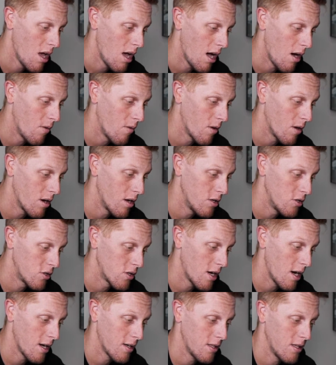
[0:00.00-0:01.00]
I want to
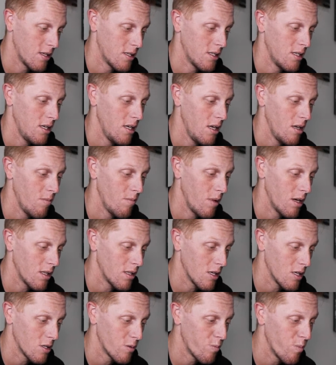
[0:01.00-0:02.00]
drag this in, make
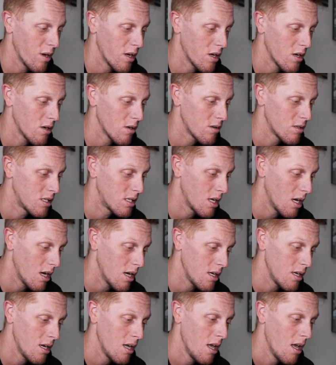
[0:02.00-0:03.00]
this bigger,
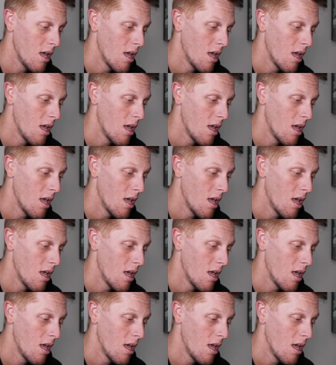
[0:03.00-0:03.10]
done.